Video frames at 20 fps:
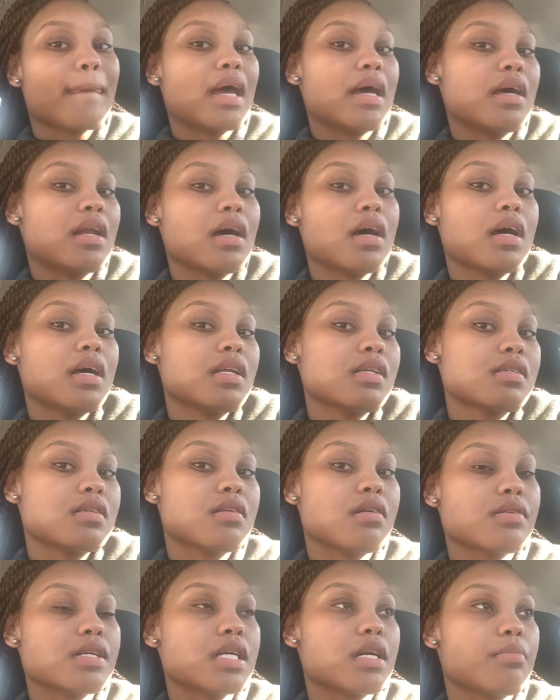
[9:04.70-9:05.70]
And I honestly
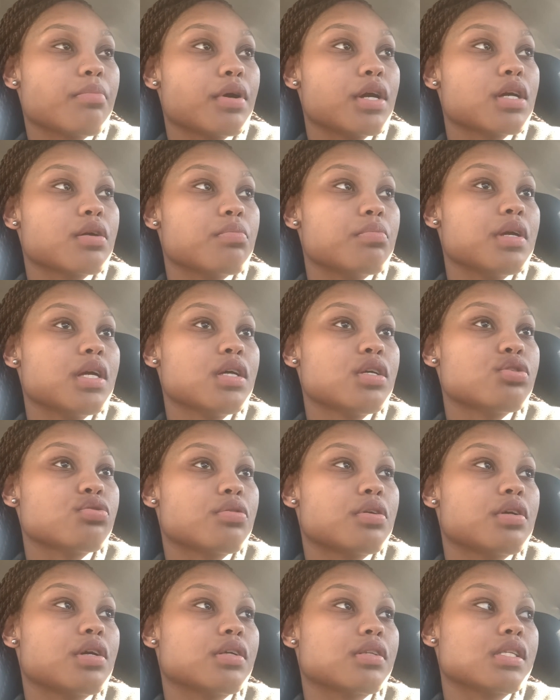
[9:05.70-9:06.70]
don't get a break. Me and
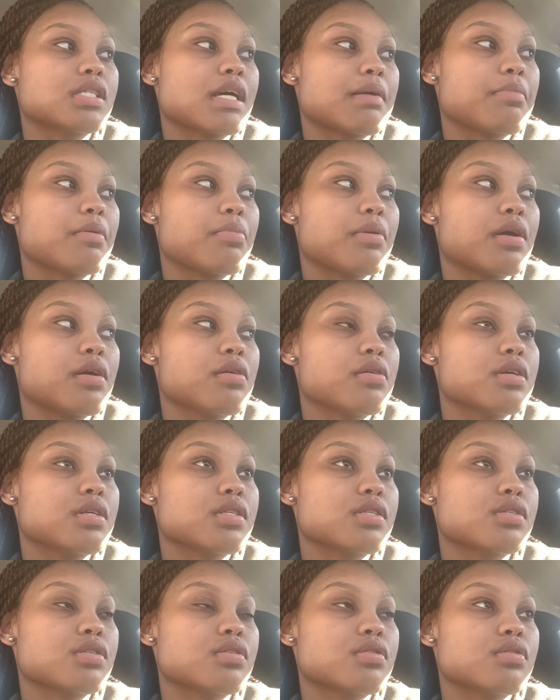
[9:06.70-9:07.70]
Jordan aren't the type of
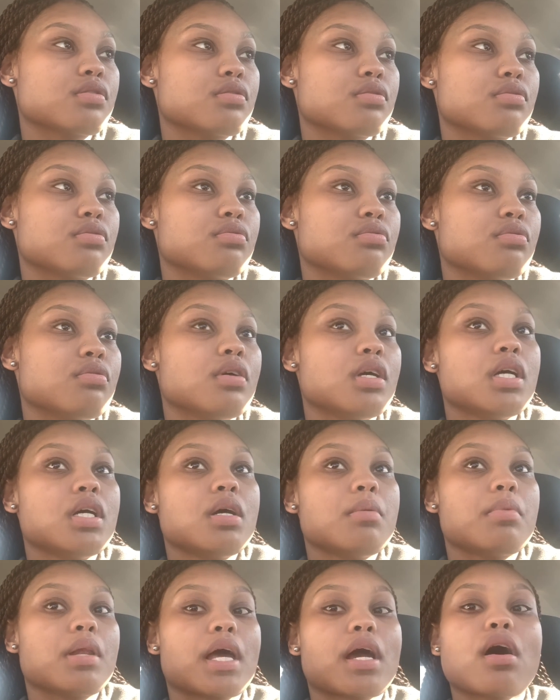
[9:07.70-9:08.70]
parents to
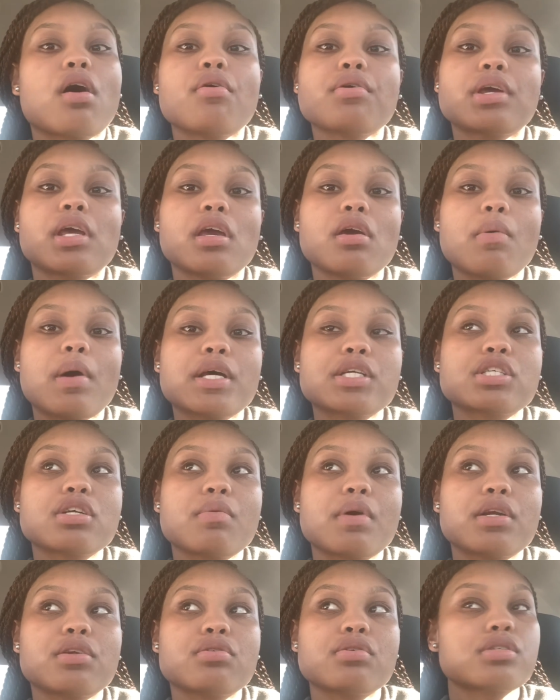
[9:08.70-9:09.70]
be like, oh, can you watch them
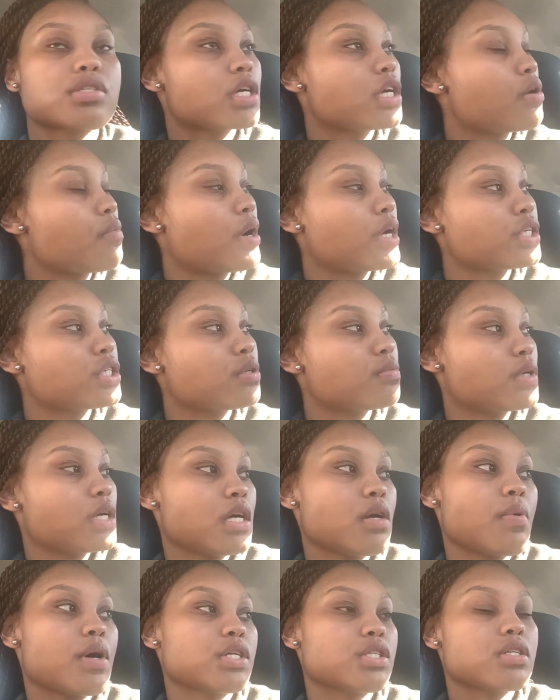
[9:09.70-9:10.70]
while I do this? Can you watch
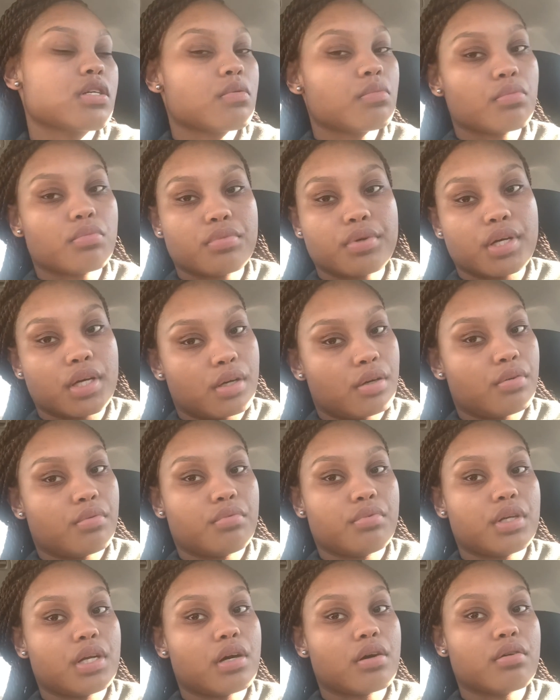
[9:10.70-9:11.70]
them? No,
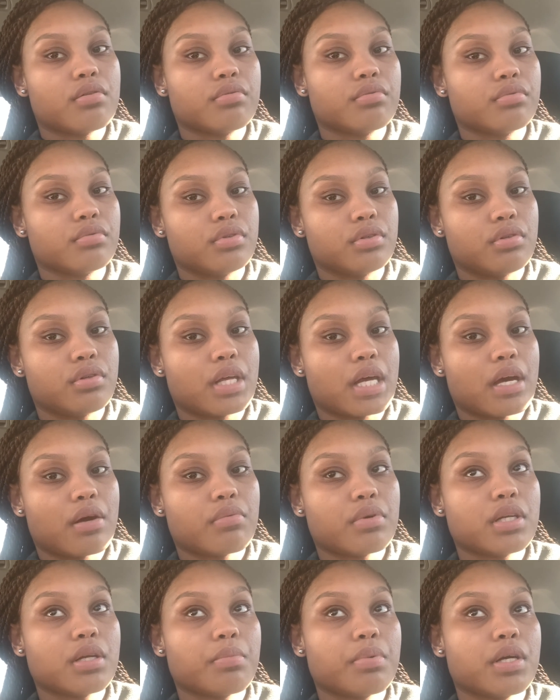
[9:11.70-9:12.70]
we don't do that.
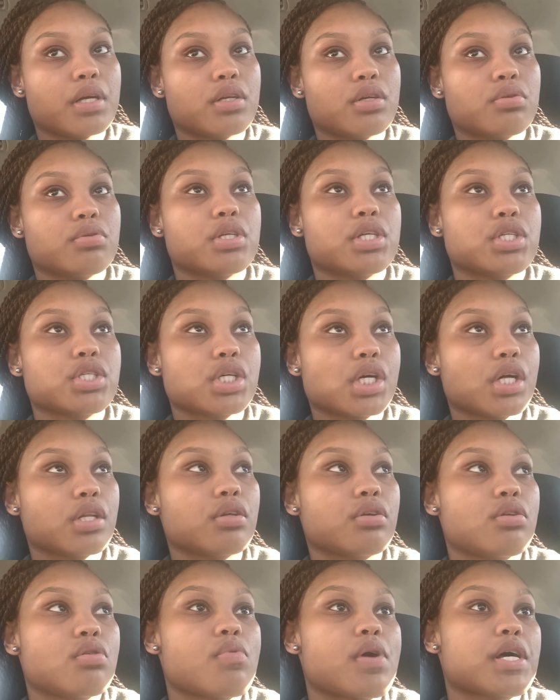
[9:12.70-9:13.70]
We depend on each
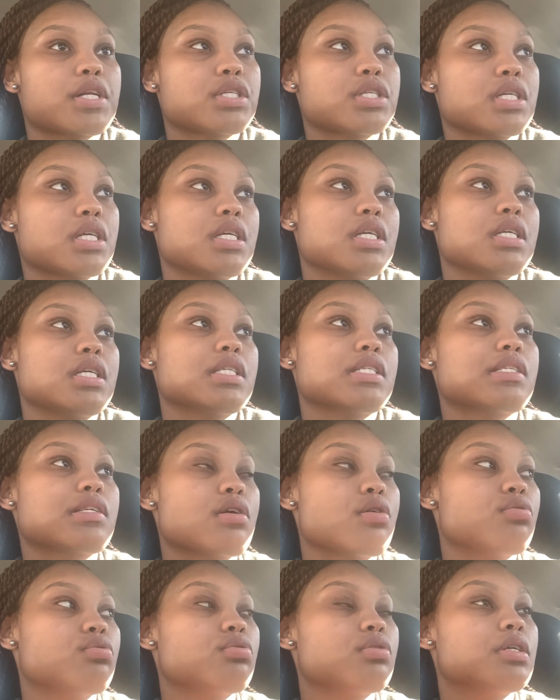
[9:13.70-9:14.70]
other to watch the kids, to
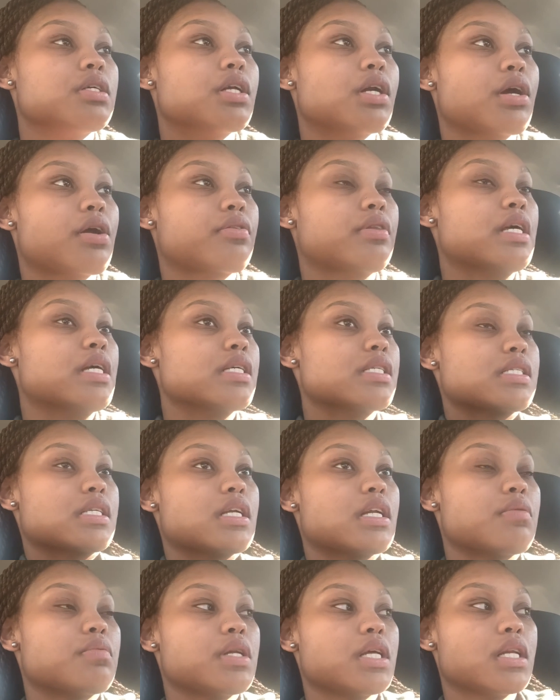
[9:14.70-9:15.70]
go get our things
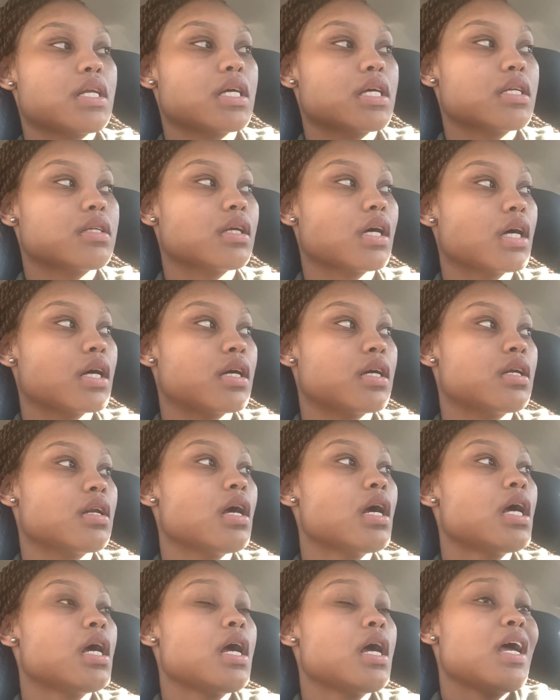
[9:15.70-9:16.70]
done that we need to get done.
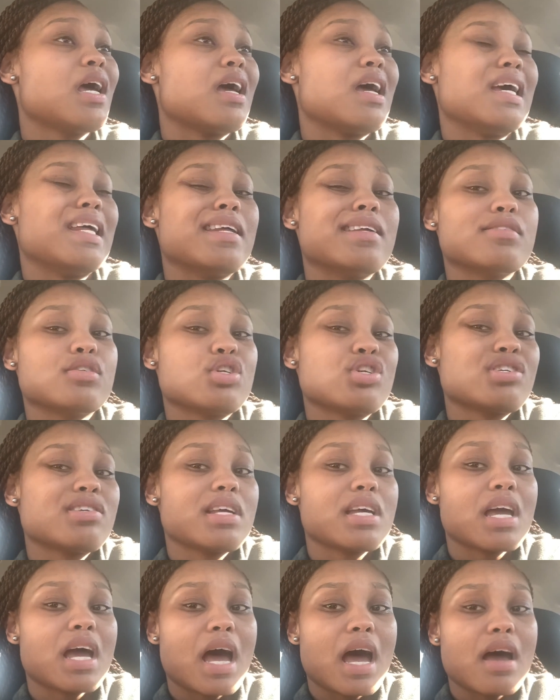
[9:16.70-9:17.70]
And
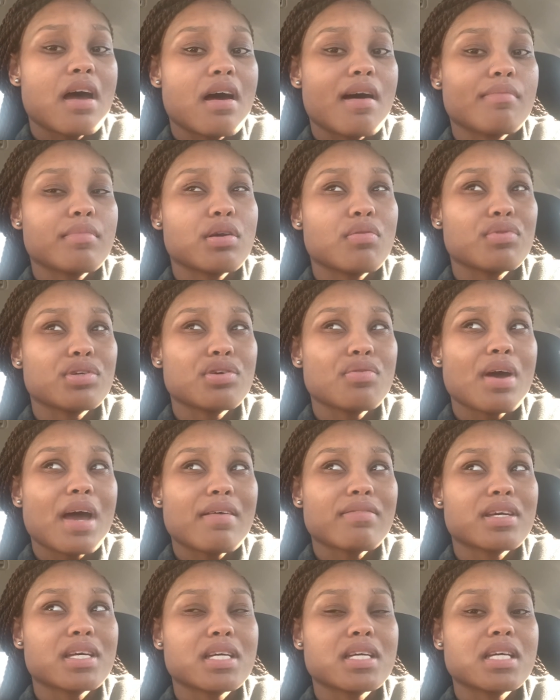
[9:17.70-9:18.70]
usually, I mean, when you
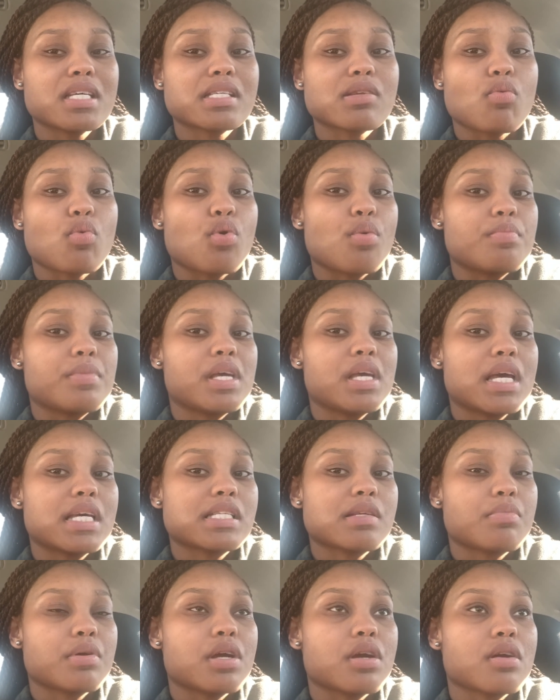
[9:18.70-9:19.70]
have kids, well, me
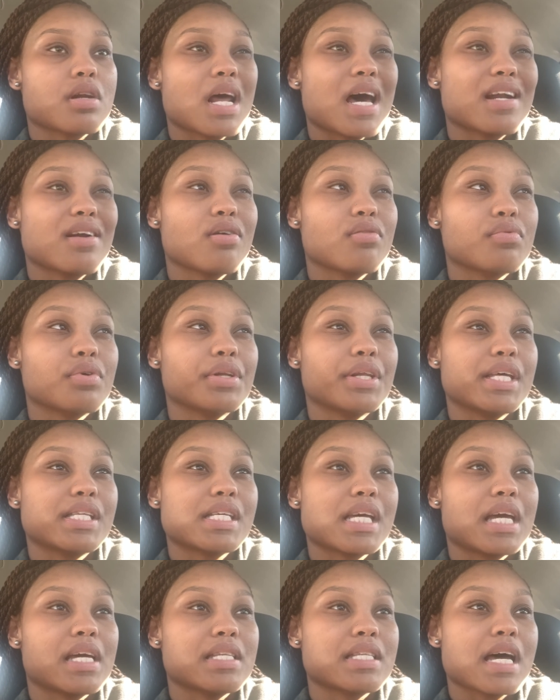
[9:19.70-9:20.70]
as a parent, I don't really
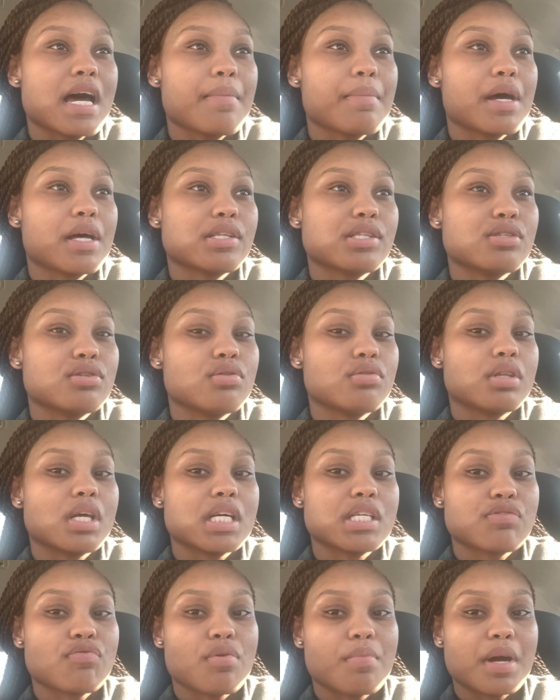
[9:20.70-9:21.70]
take time out to do
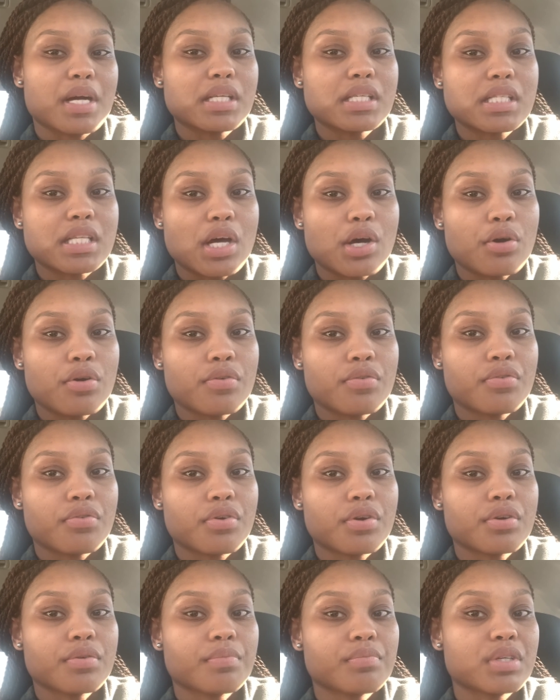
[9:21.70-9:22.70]
things for myself.
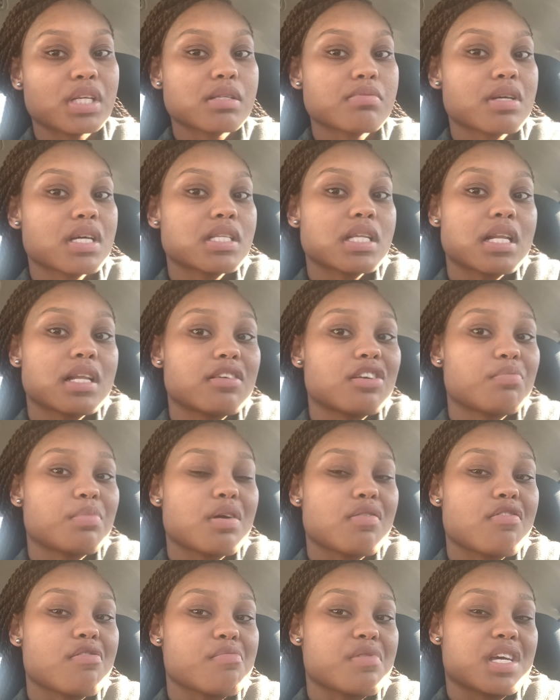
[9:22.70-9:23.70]
Just because I love to be
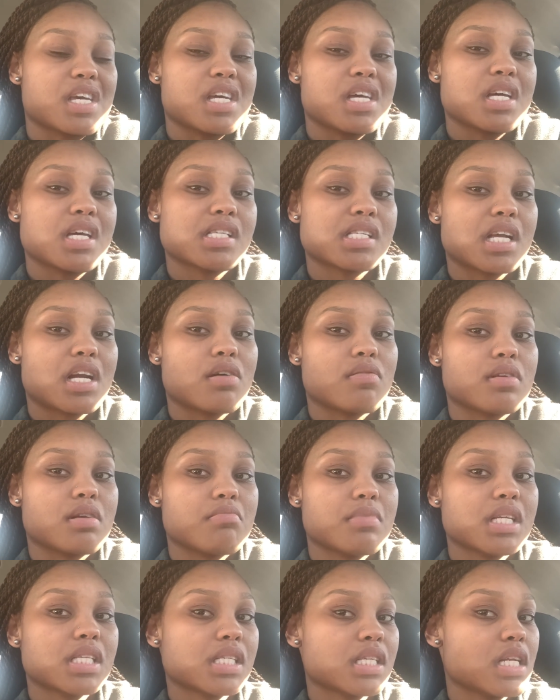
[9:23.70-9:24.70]
around my kids, I don't want to
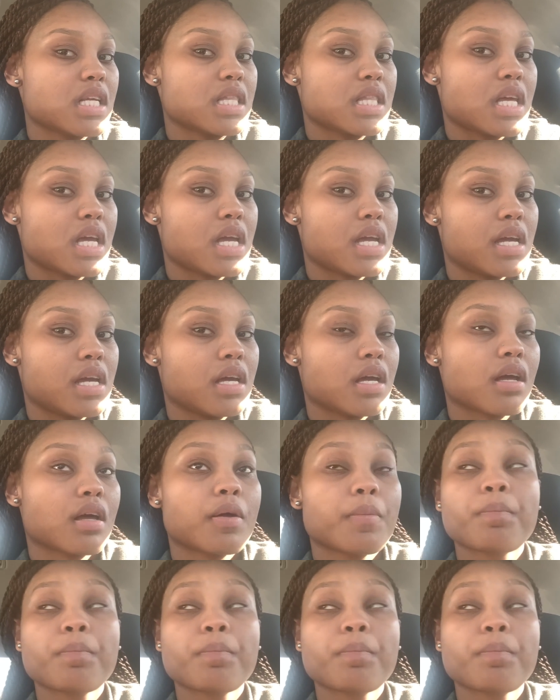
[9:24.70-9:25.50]
miss anything.